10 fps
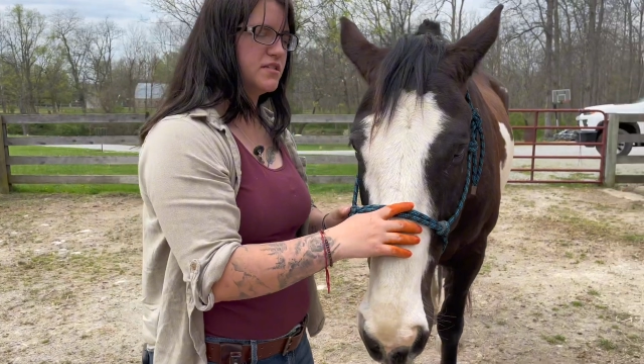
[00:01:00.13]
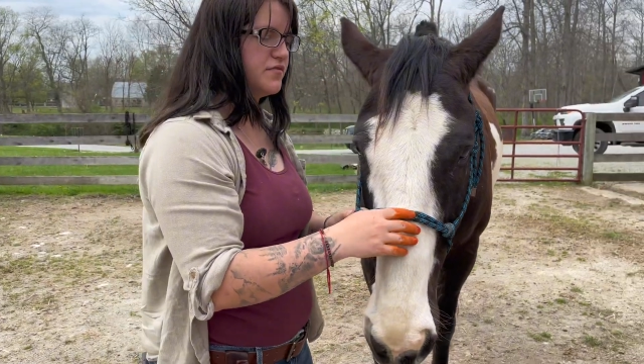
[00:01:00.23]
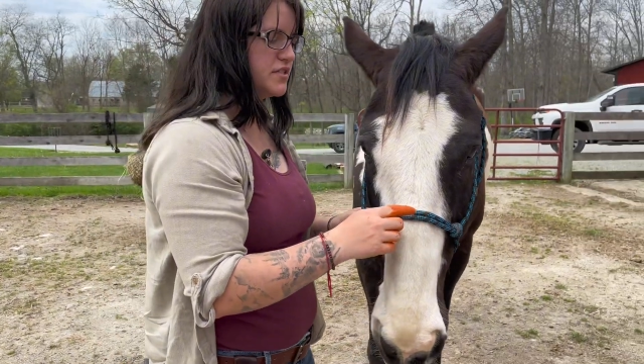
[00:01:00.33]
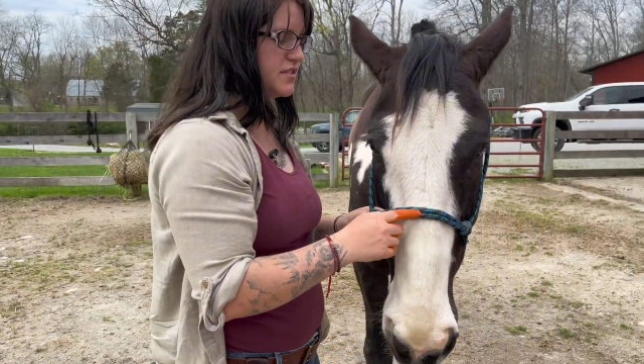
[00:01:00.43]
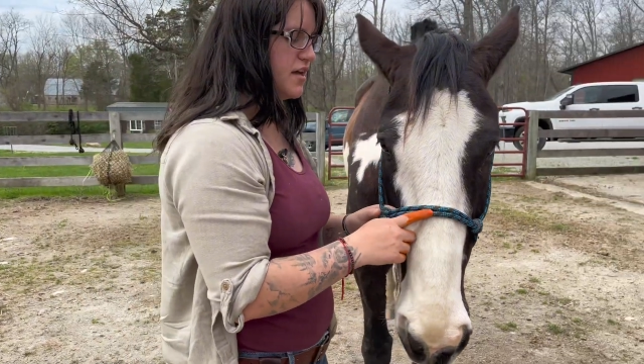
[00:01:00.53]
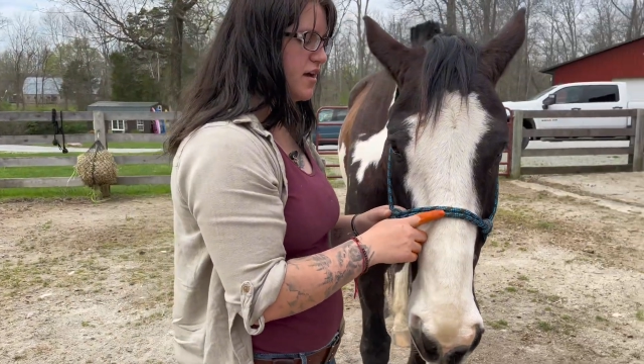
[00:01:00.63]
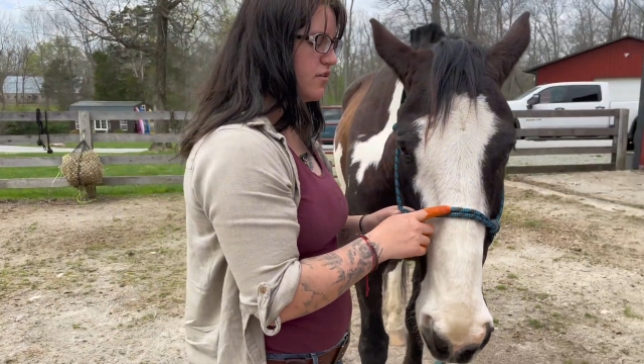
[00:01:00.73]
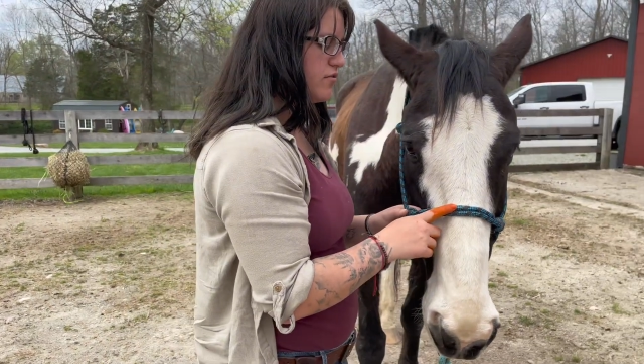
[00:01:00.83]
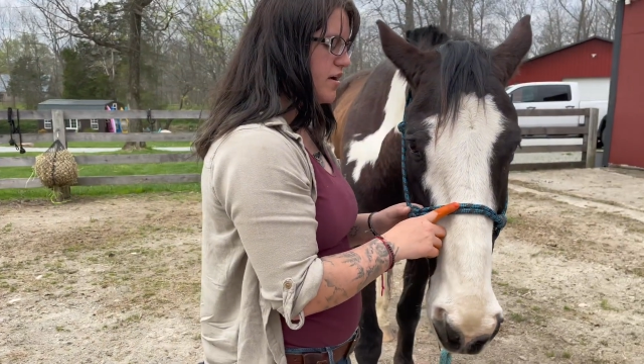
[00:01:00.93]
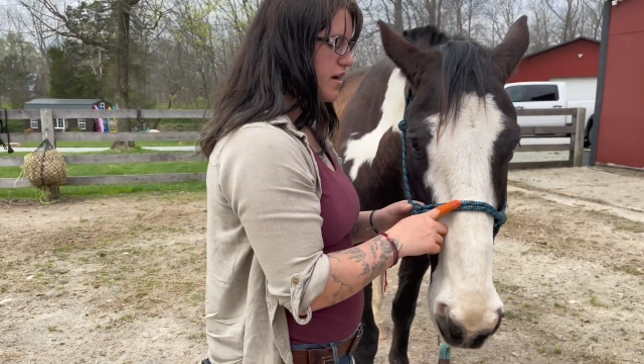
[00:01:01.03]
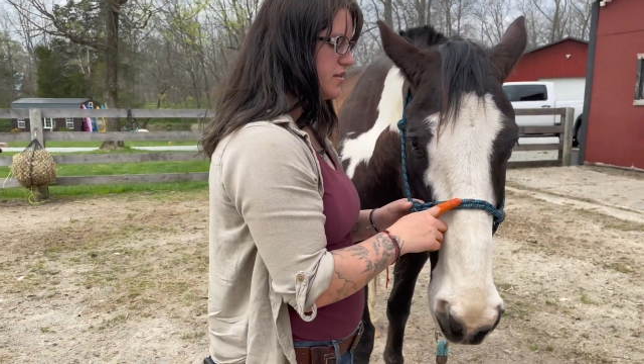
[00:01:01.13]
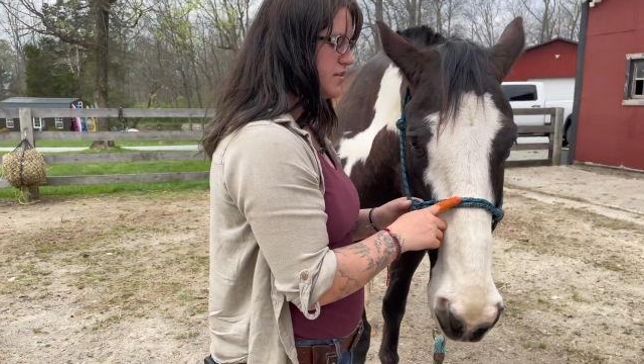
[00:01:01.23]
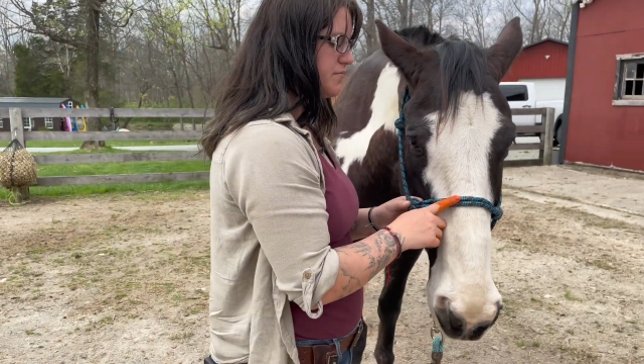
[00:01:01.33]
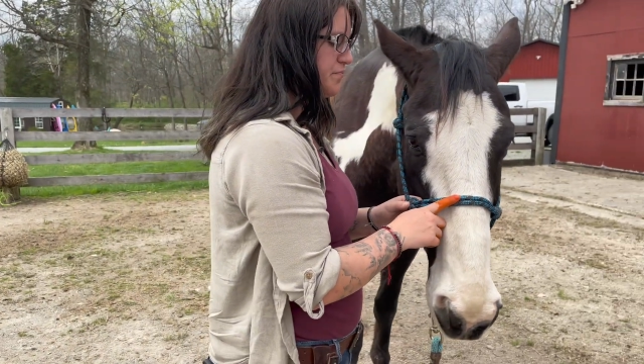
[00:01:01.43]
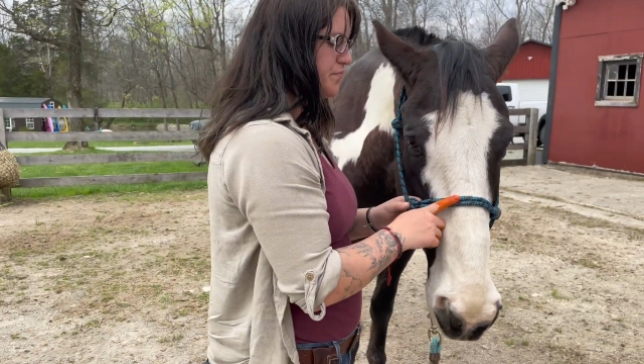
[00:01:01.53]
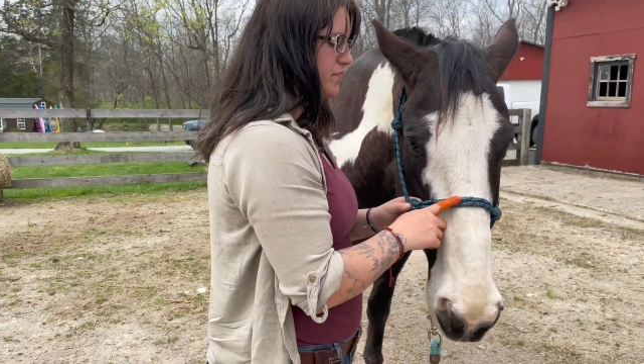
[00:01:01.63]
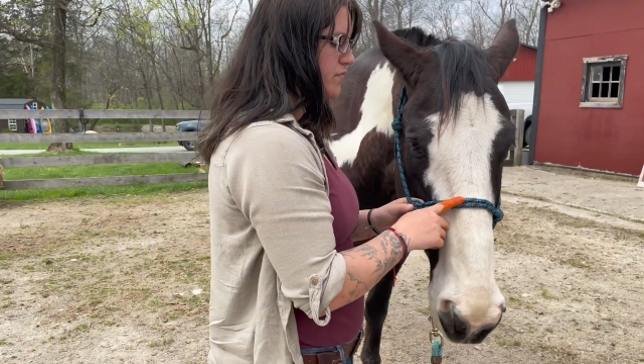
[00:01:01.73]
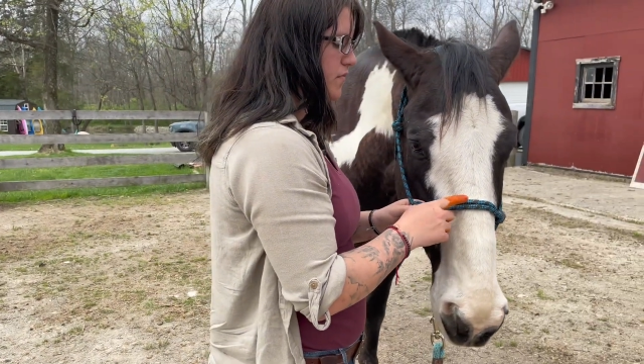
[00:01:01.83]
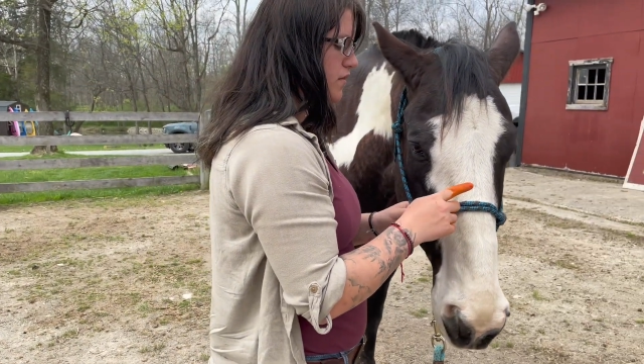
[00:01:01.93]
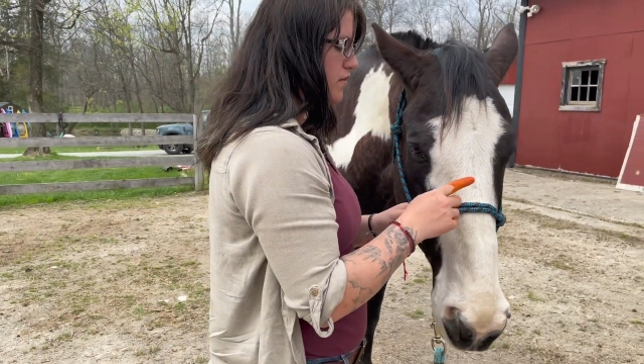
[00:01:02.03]
if it's not correct,
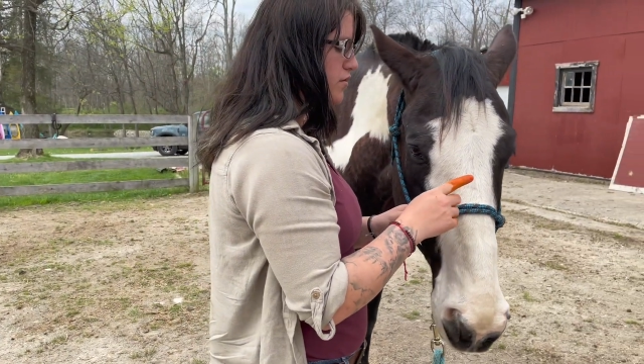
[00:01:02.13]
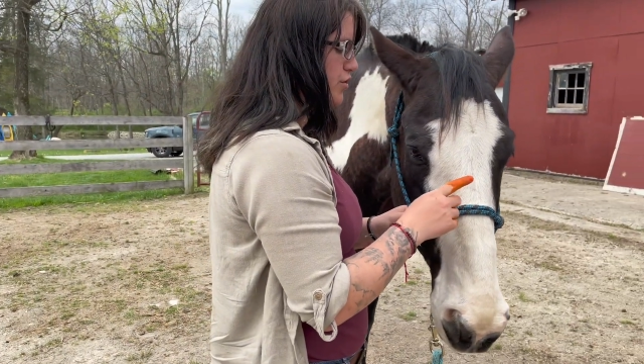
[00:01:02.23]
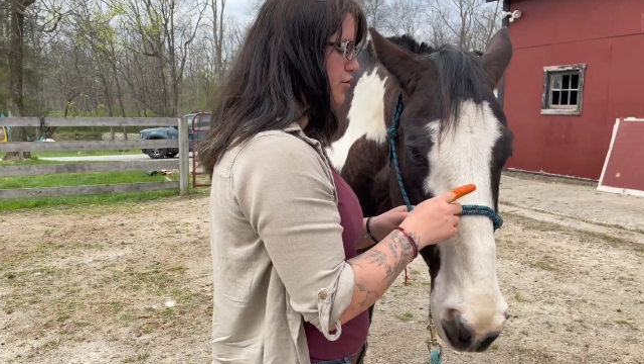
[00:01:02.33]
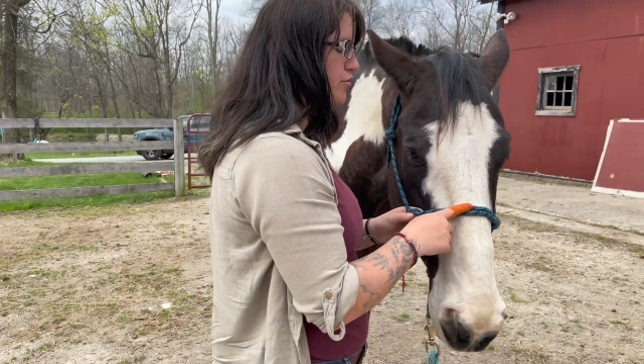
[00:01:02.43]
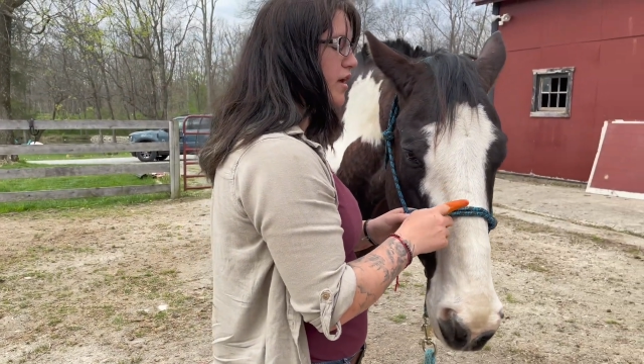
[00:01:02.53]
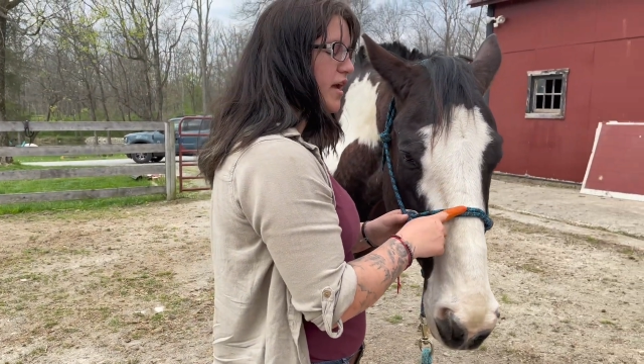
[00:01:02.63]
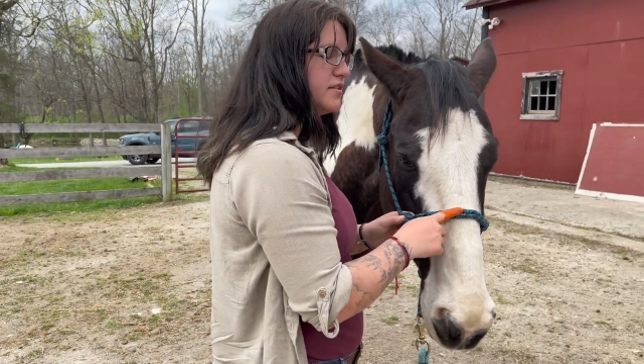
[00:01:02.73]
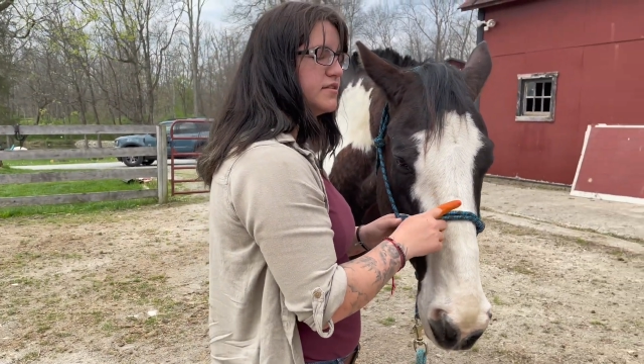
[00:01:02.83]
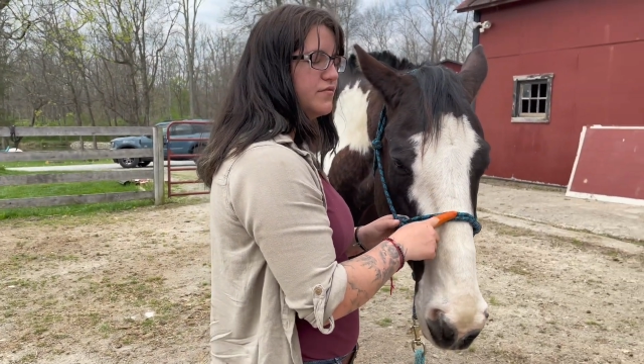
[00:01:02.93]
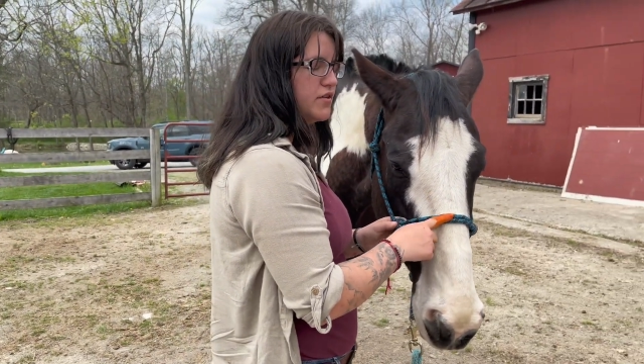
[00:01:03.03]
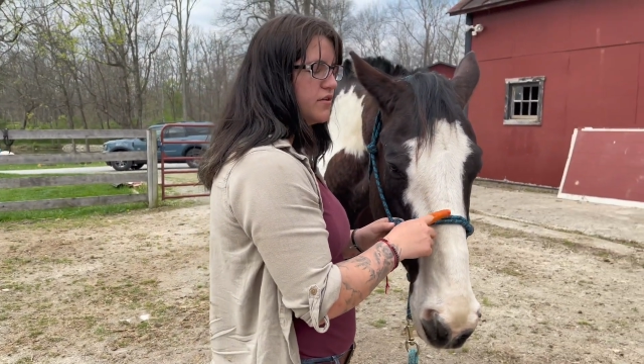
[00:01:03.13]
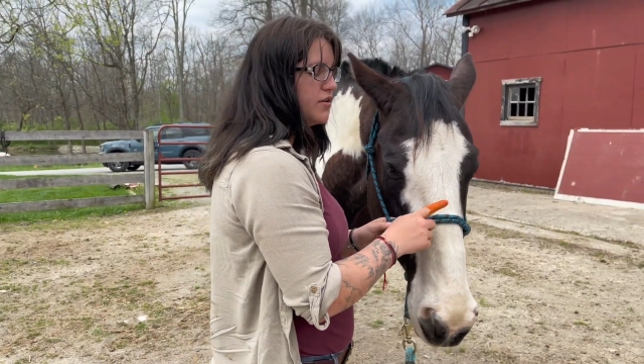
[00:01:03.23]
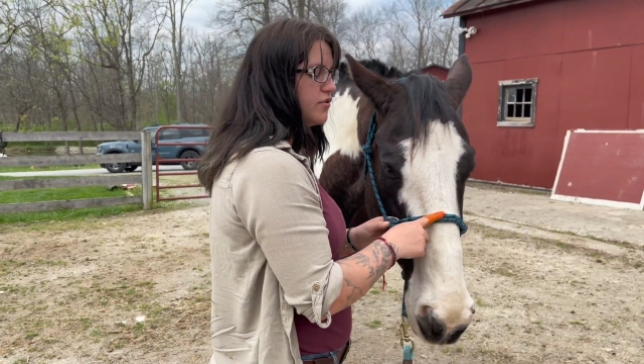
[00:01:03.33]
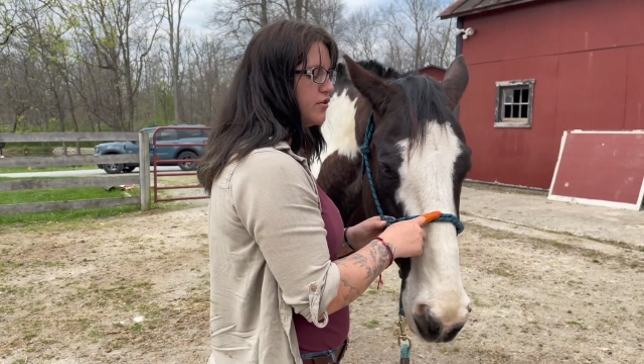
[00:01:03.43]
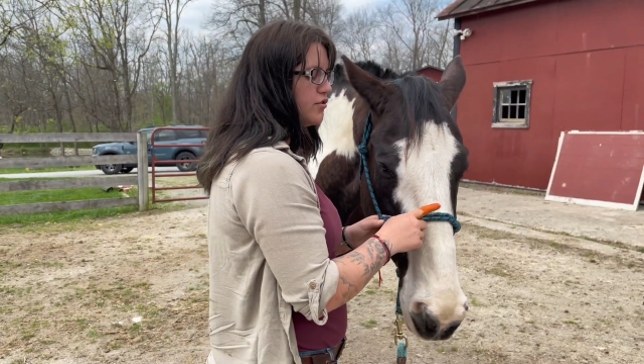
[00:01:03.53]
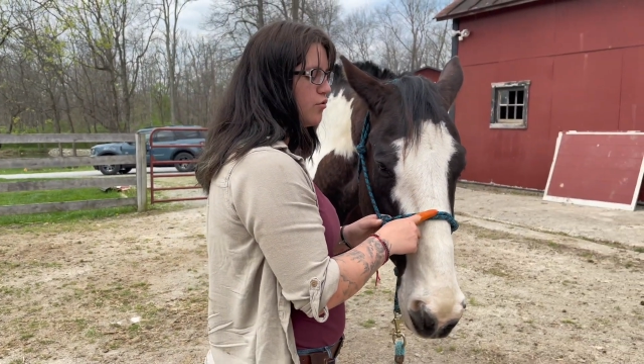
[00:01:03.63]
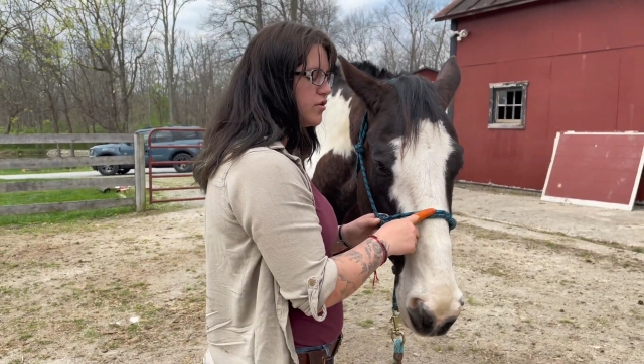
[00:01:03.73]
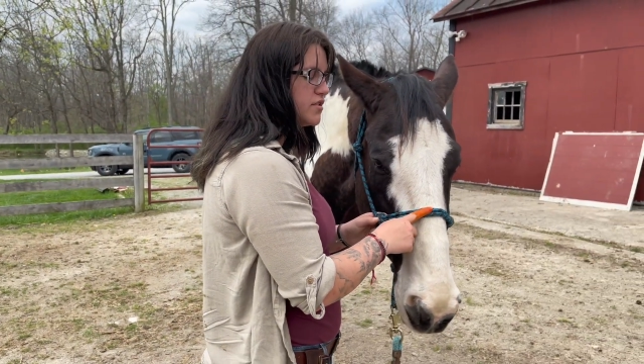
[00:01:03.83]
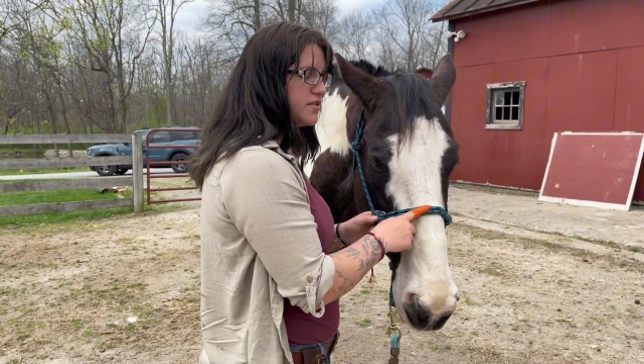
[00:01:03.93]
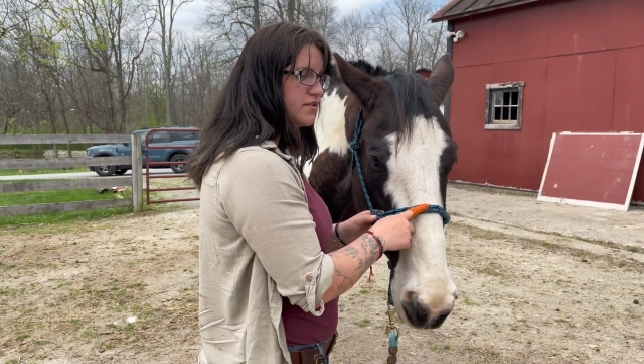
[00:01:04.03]
you can severely hurt your
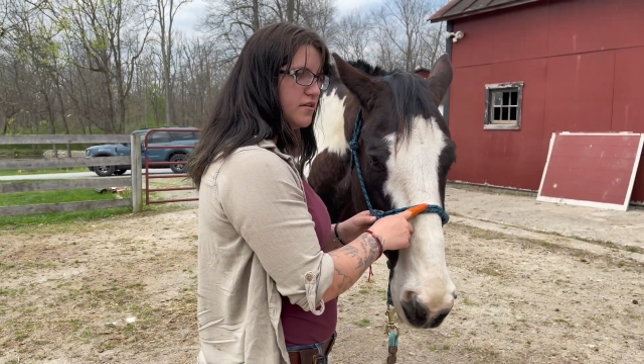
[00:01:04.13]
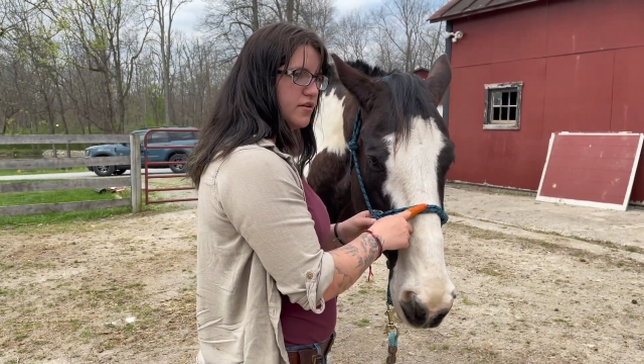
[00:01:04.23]
horse,